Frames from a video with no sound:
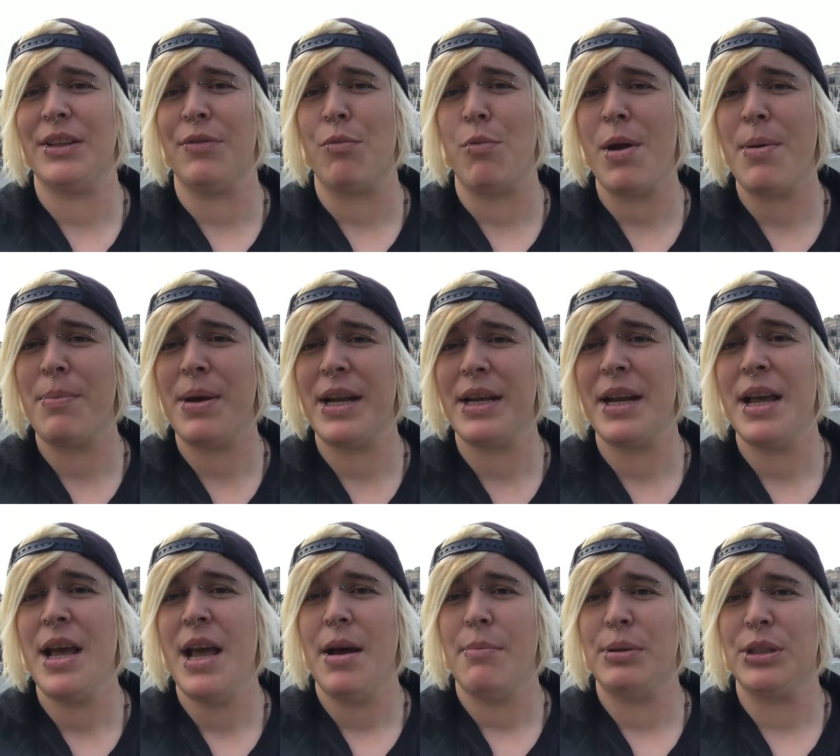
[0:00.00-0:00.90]
of women
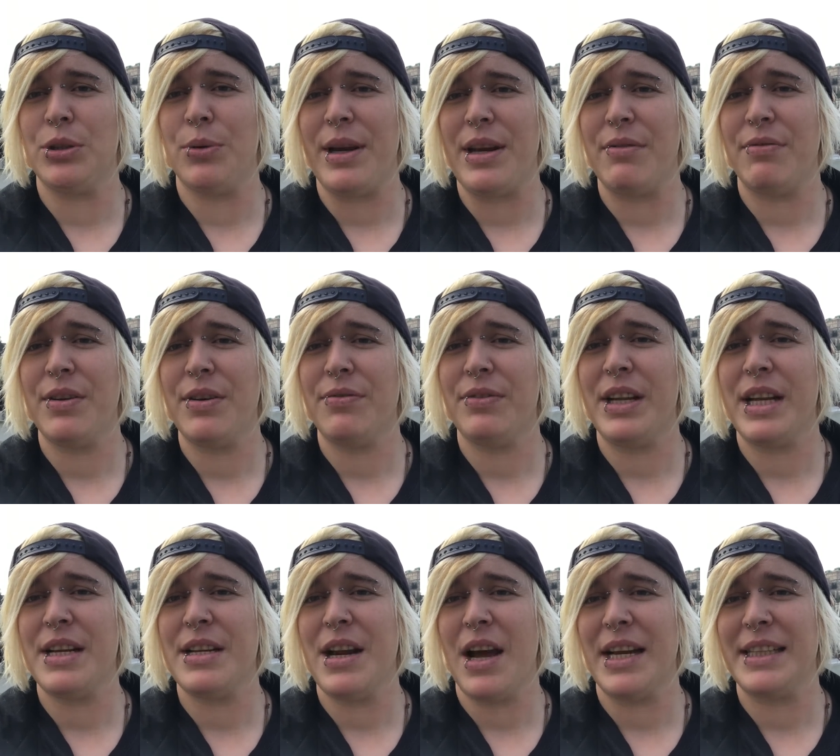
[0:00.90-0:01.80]
between
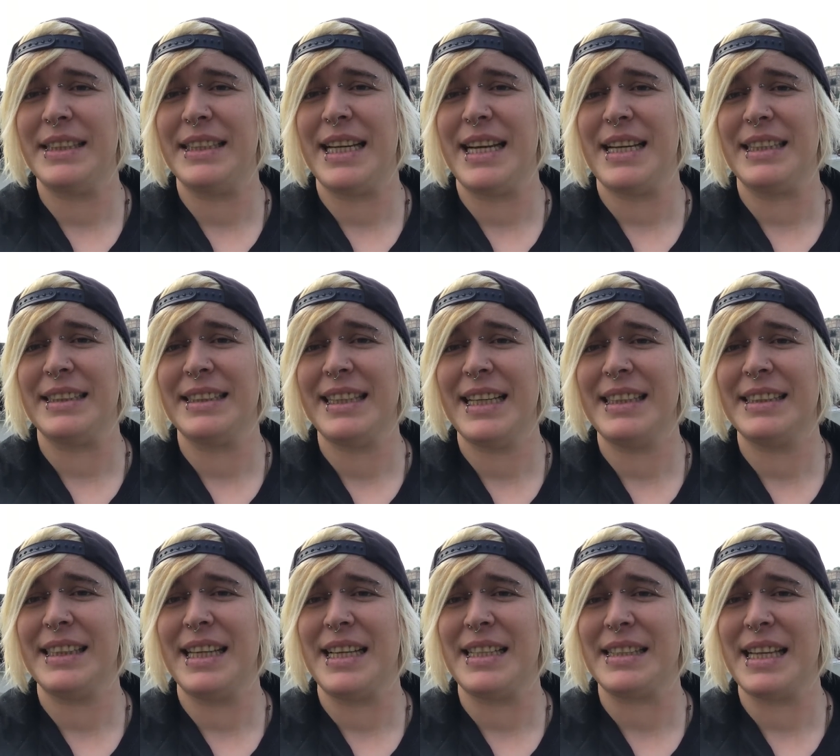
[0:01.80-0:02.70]
1590 and
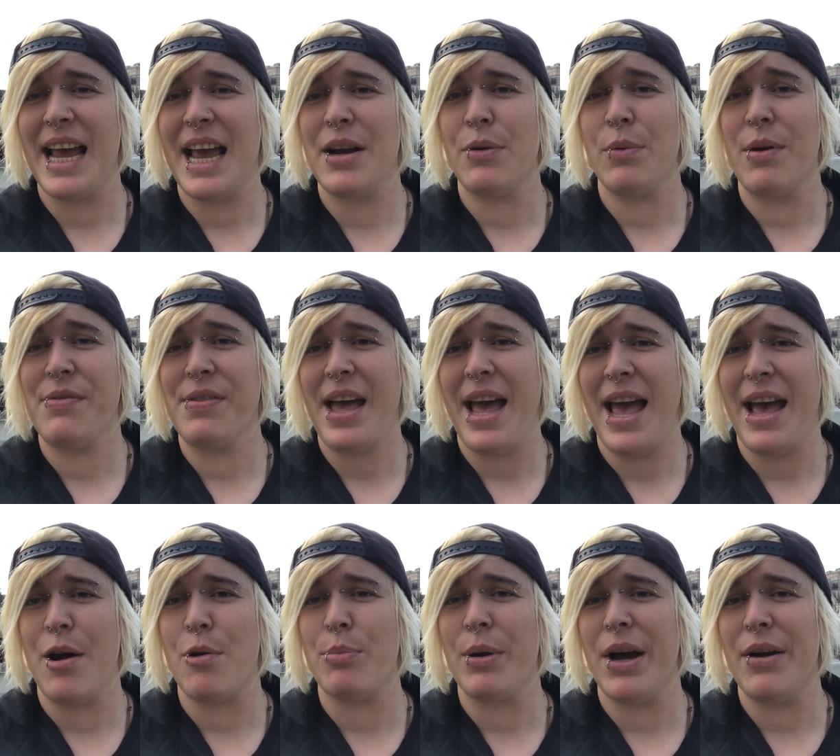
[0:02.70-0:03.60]
1610 with the
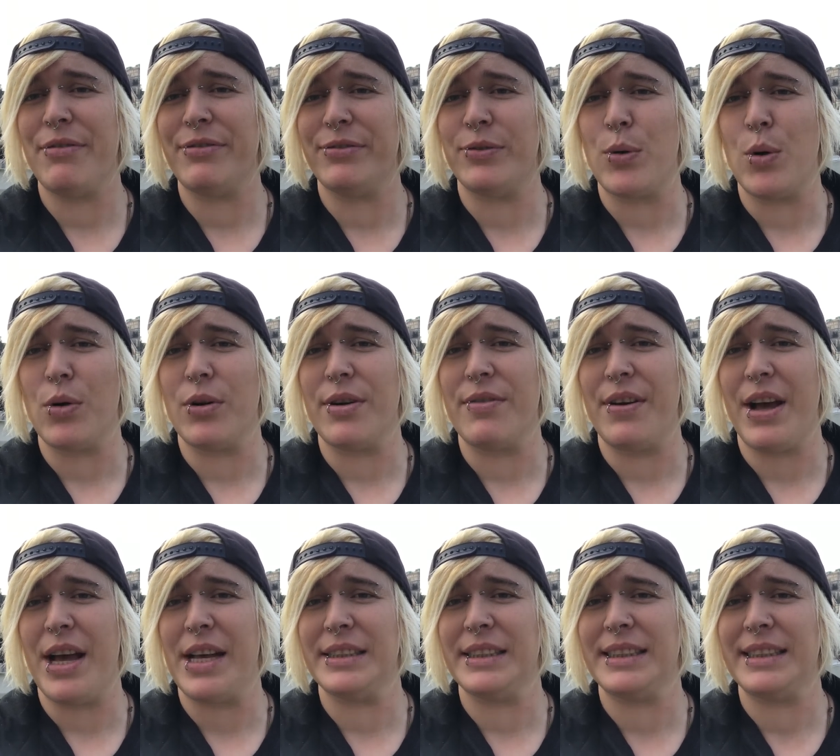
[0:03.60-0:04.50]
help of four of
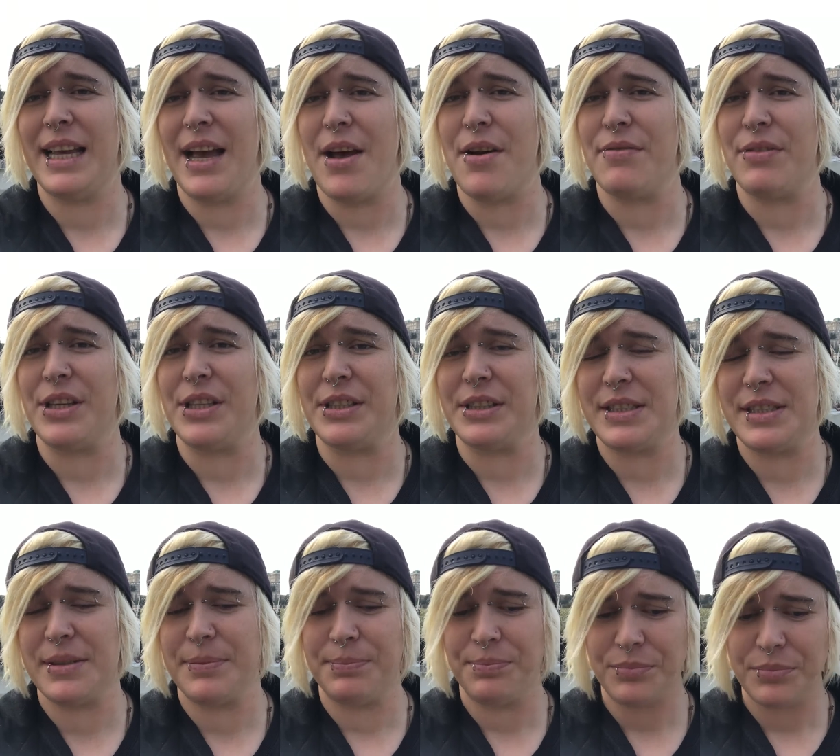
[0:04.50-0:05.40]
her
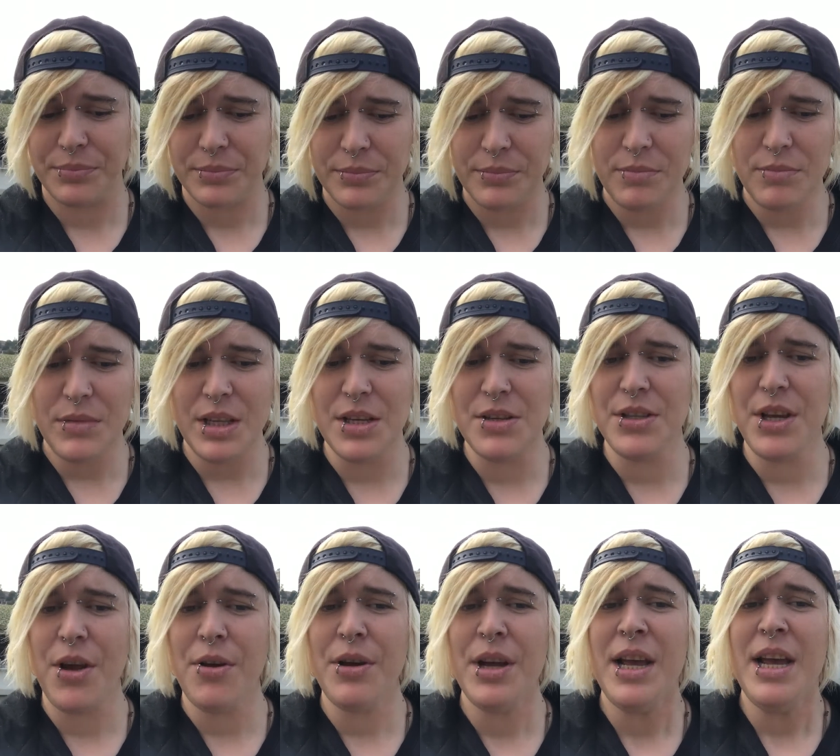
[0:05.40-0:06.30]
servants.
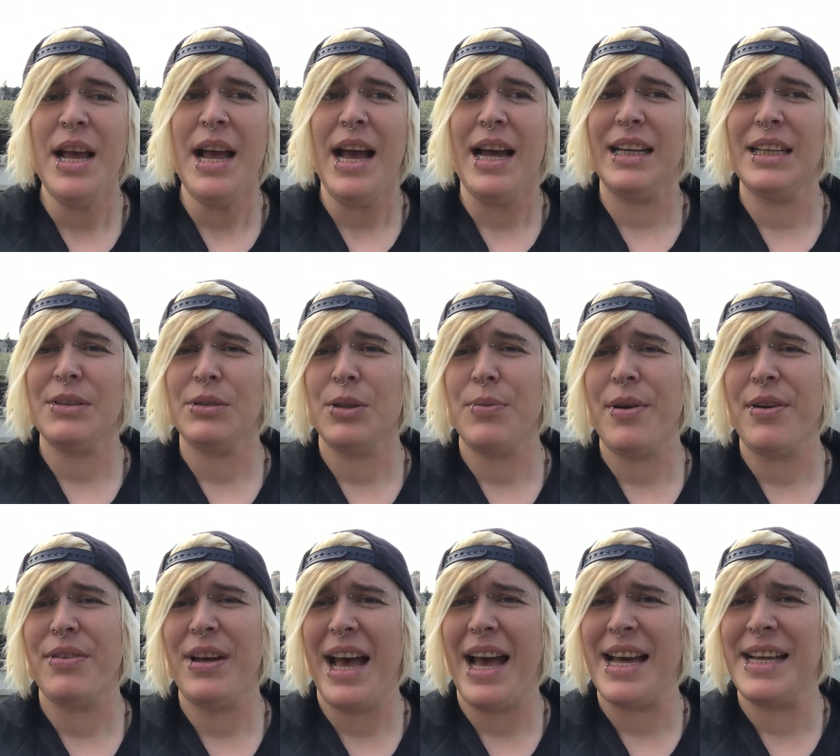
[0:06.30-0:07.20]
So
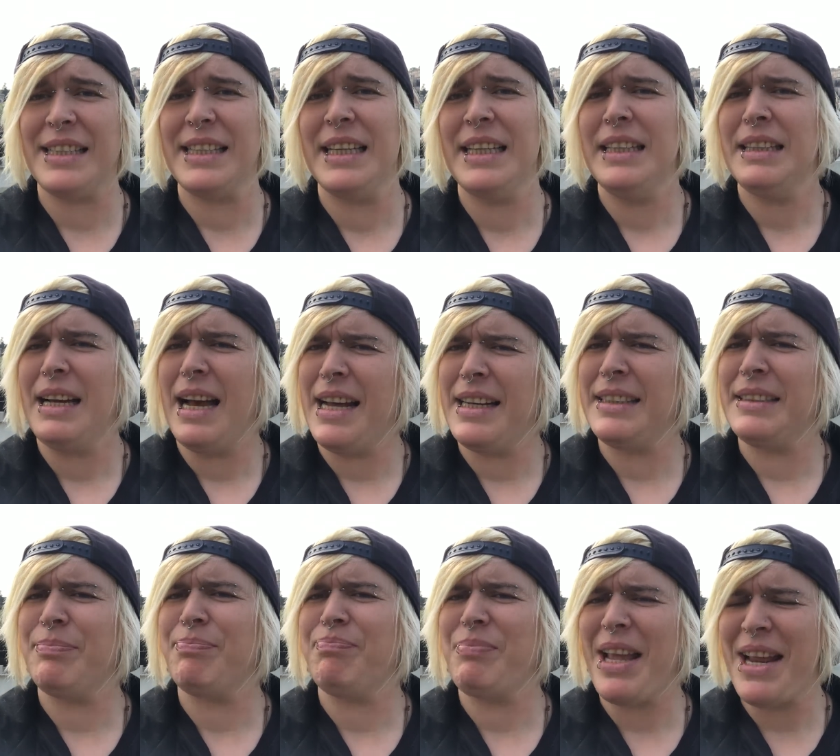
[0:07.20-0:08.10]
Elizabeth had
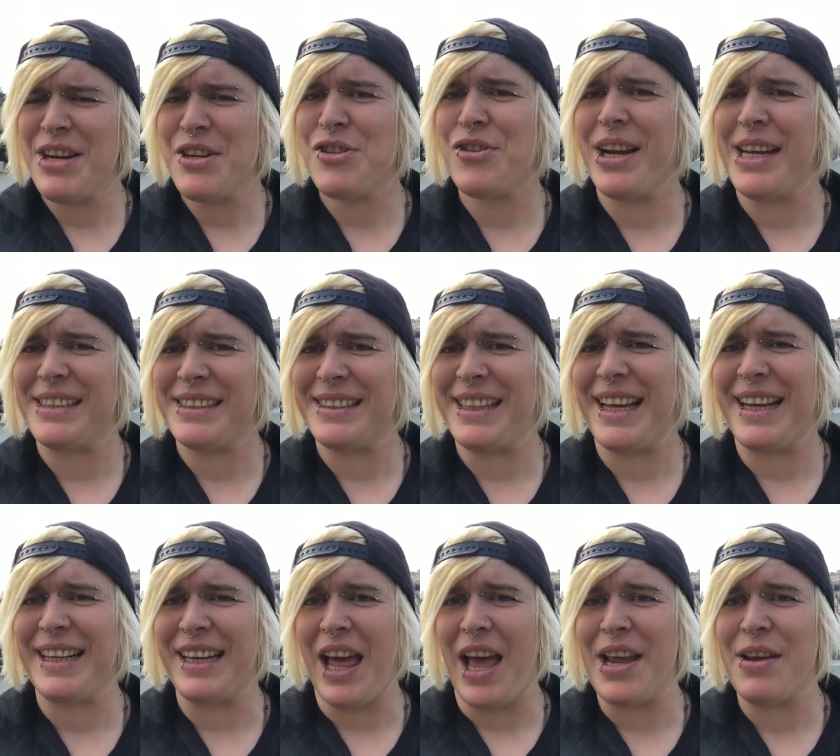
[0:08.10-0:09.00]
an
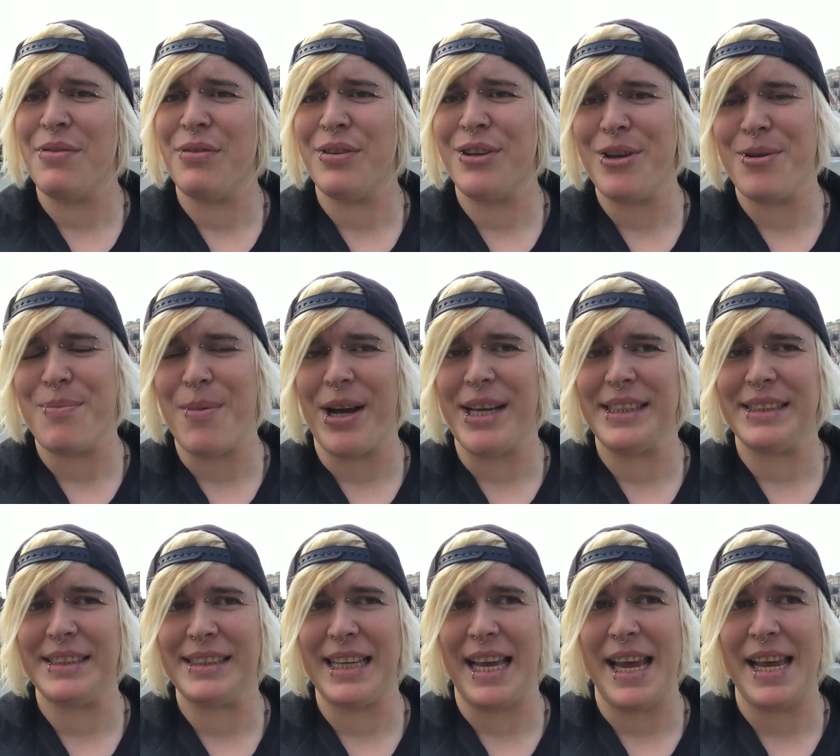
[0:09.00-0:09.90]
interesting life, you
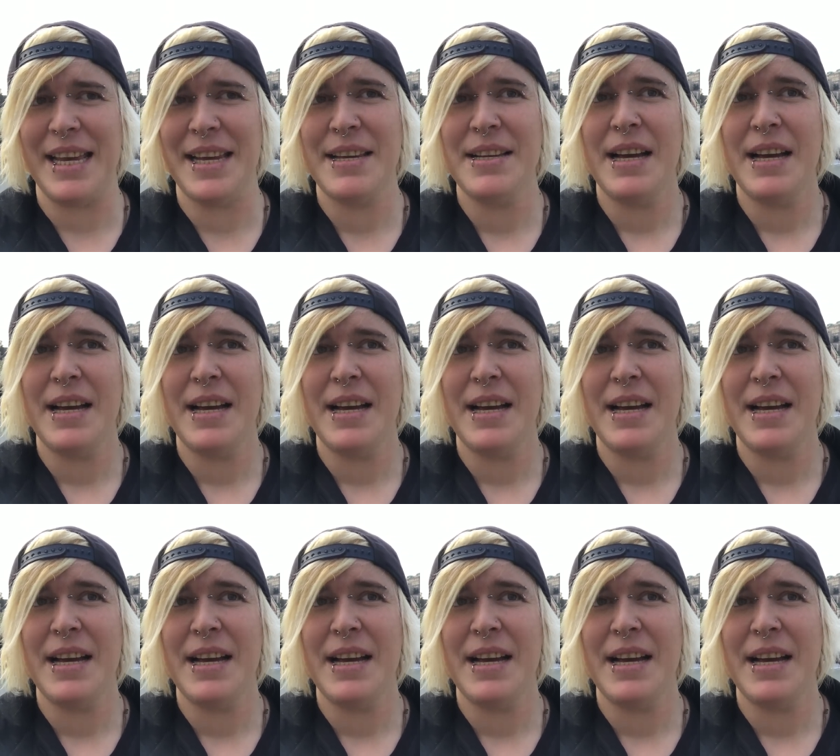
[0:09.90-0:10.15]
might say.